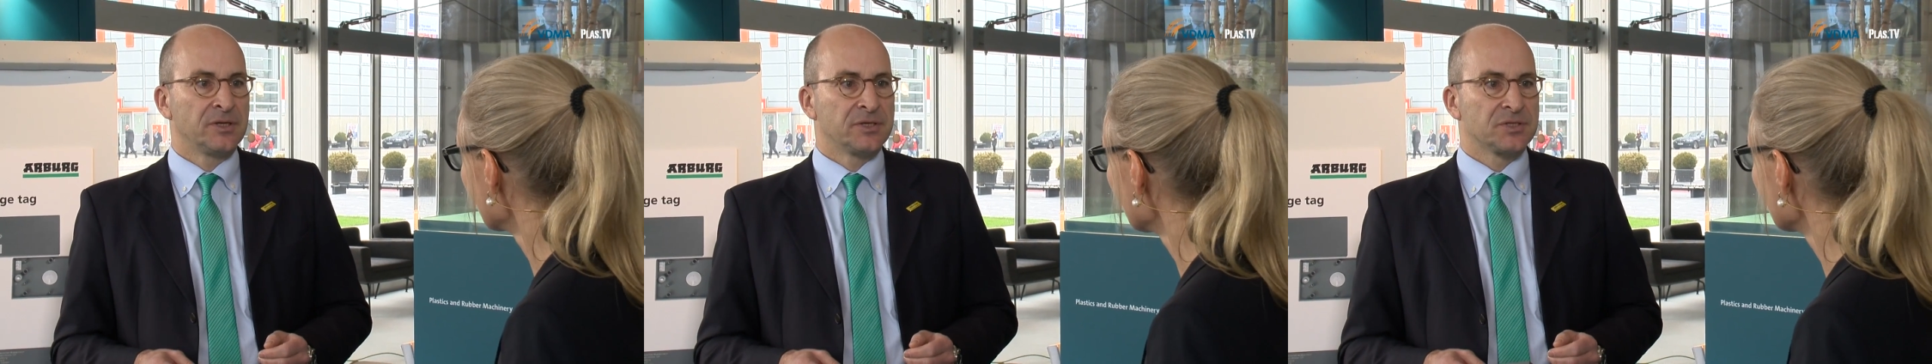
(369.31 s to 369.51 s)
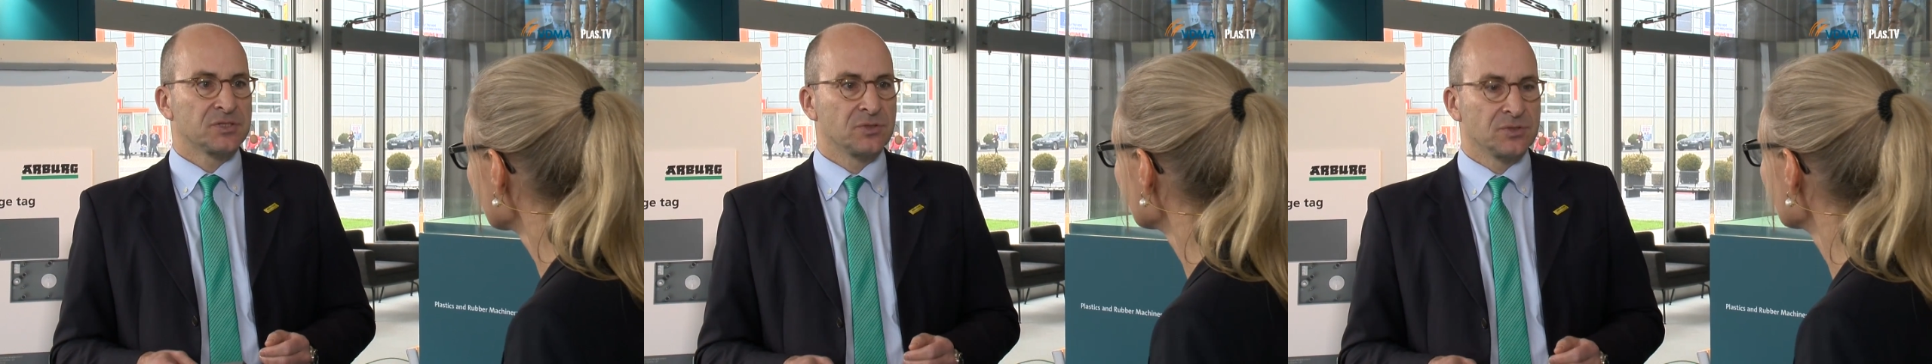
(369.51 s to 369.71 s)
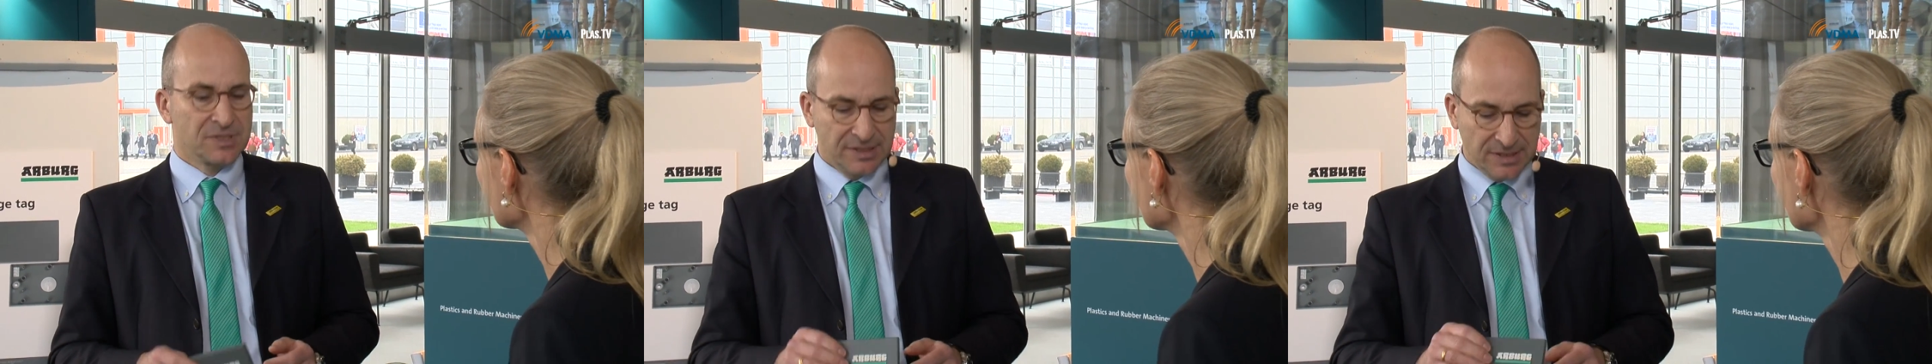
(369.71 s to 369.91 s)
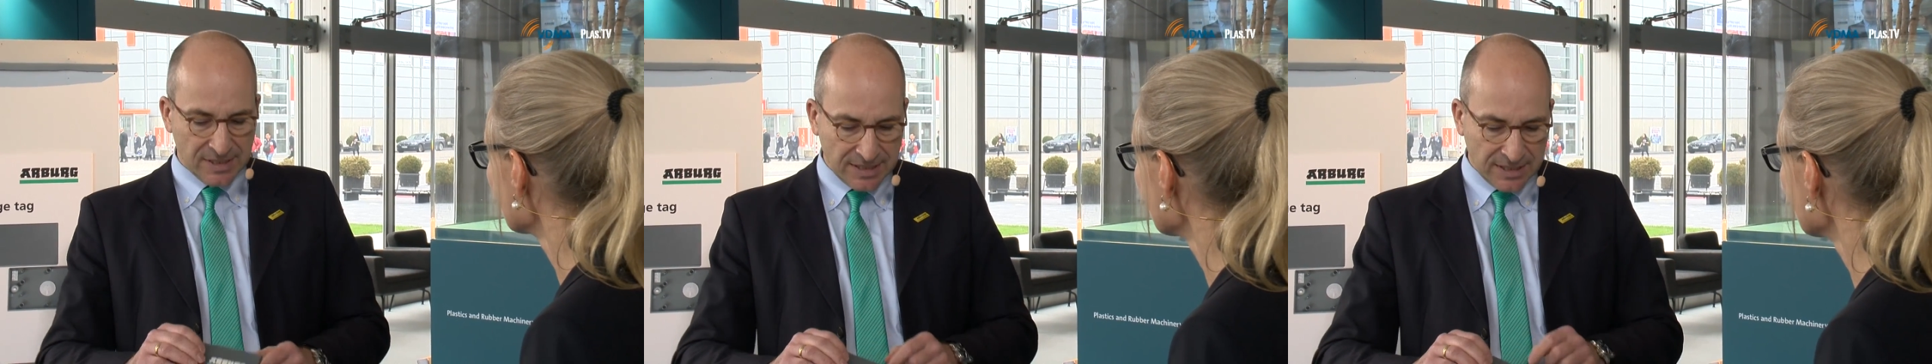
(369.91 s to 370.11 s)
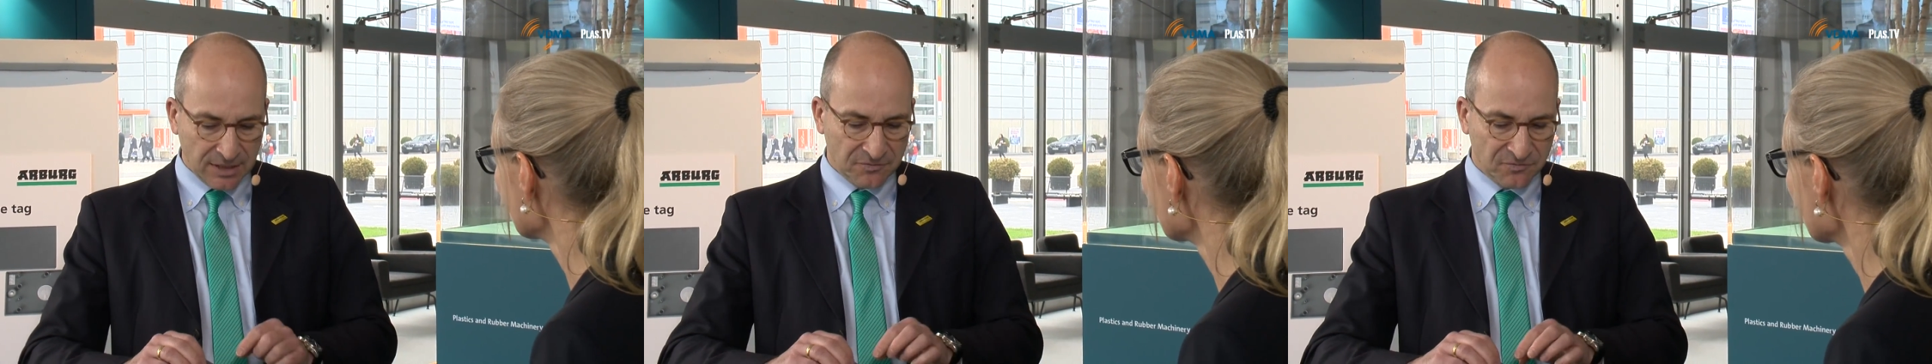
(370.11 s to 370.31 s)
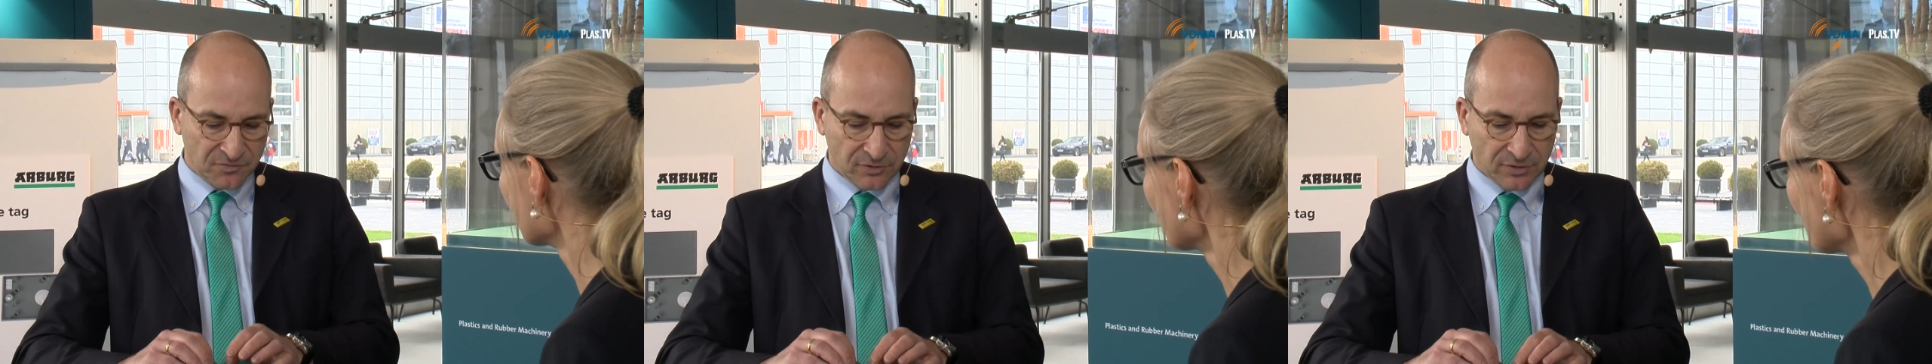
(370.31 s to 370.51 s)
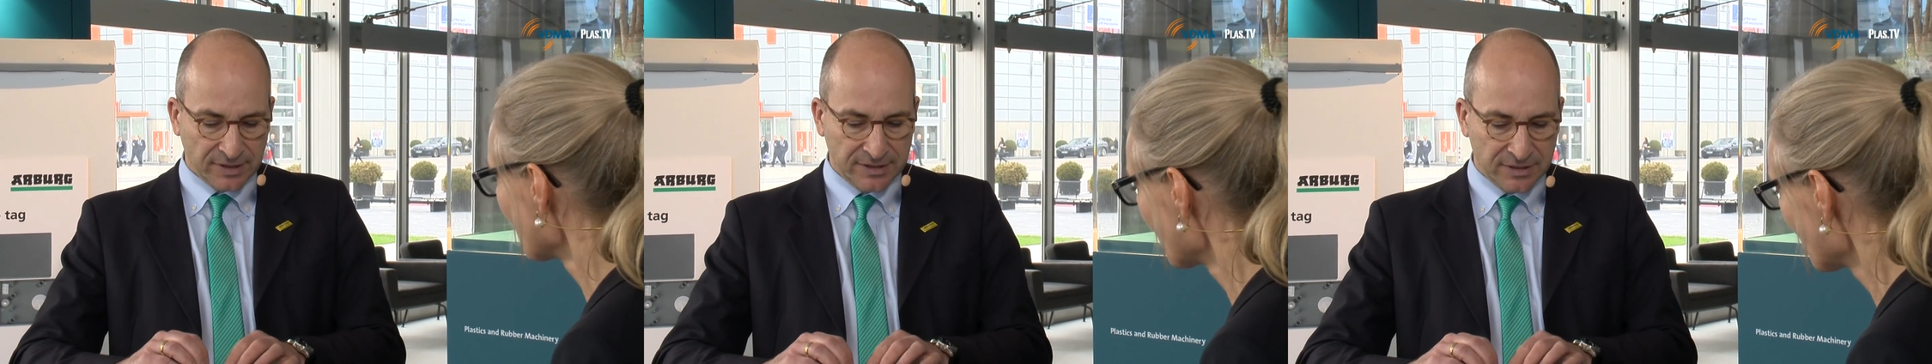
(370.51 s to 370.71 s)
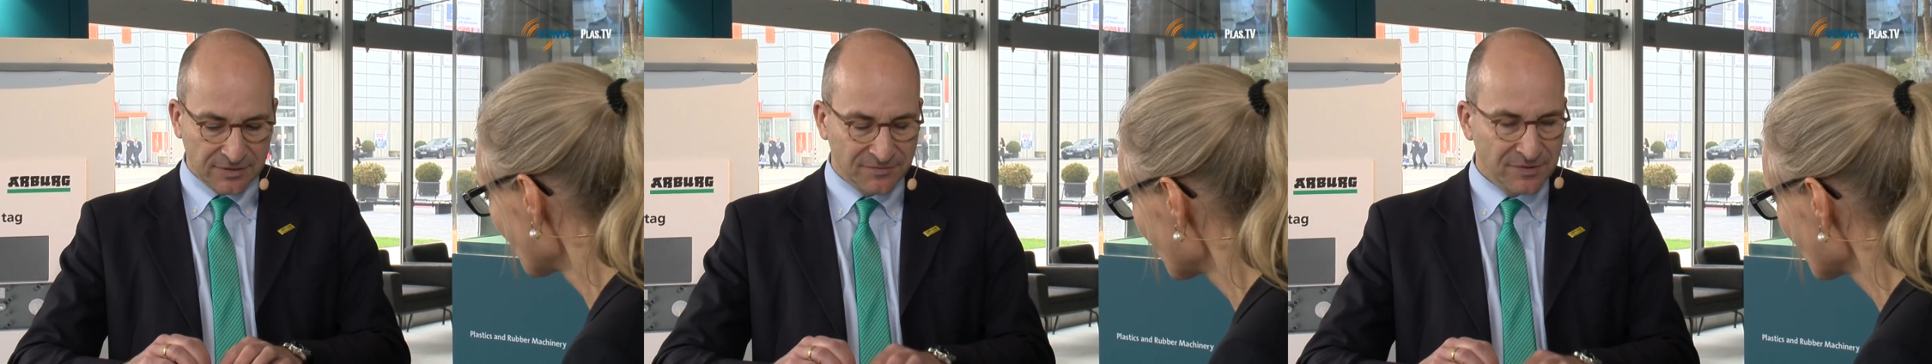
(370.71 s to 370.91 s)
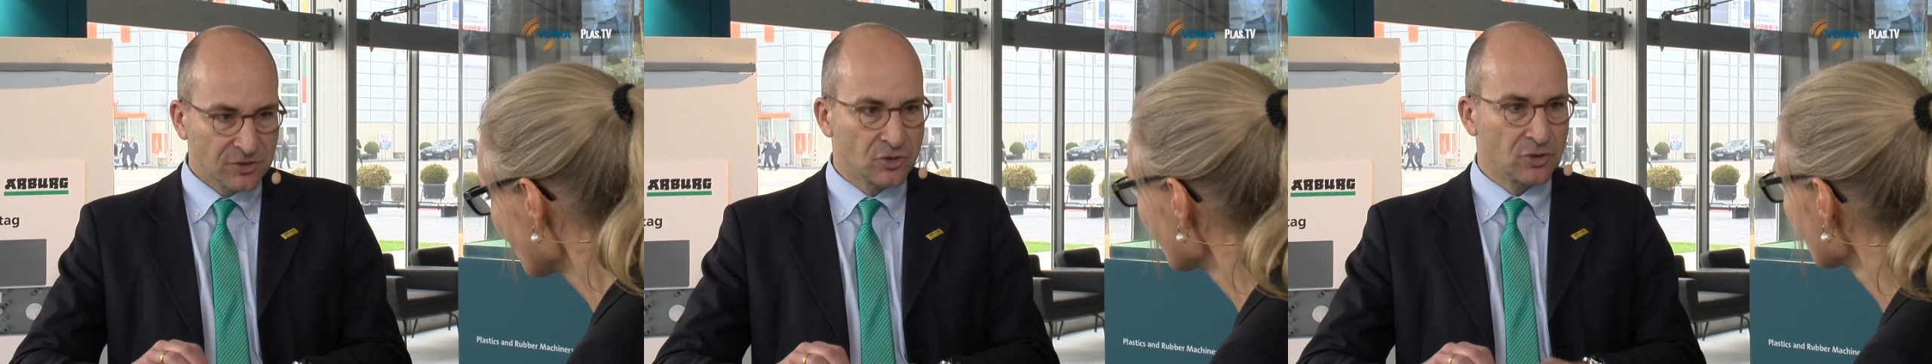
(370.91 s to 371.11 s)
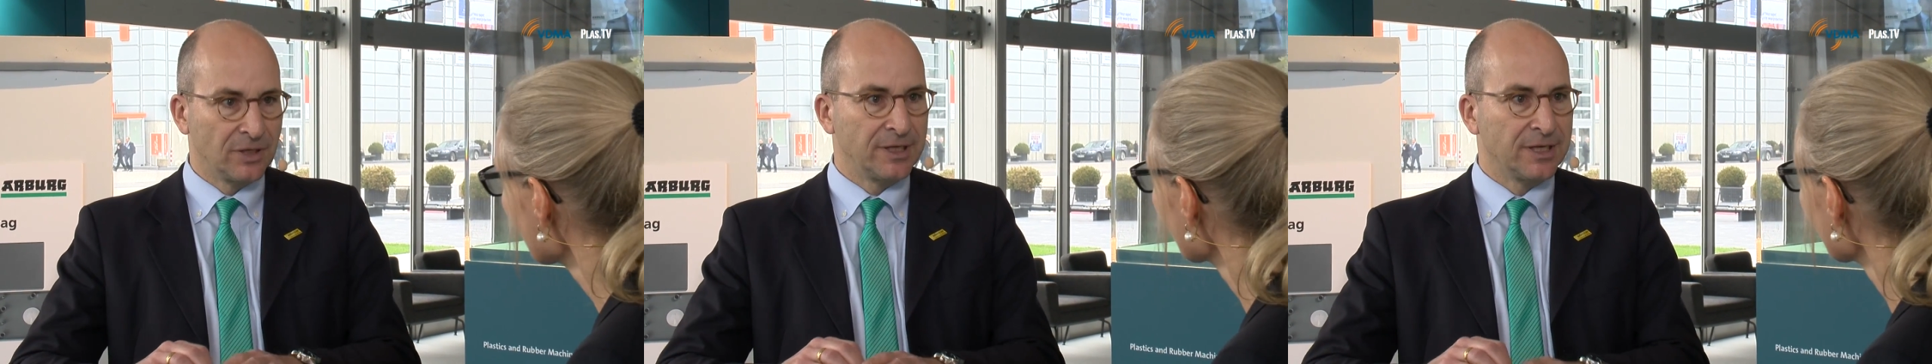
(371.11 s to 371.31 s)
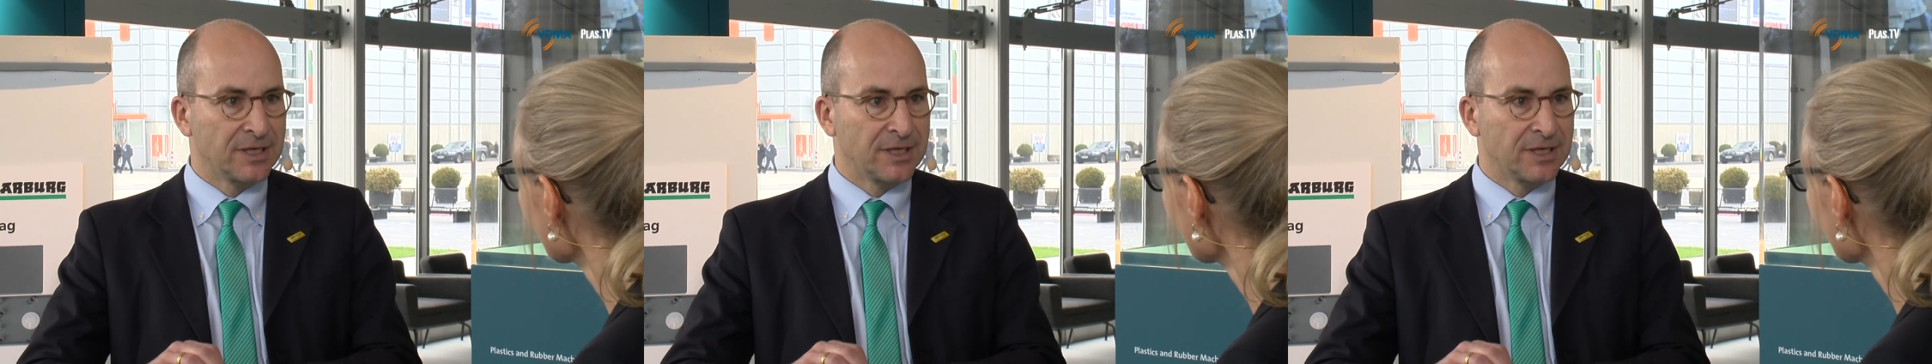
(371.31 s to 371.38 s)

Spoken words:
So the need for individually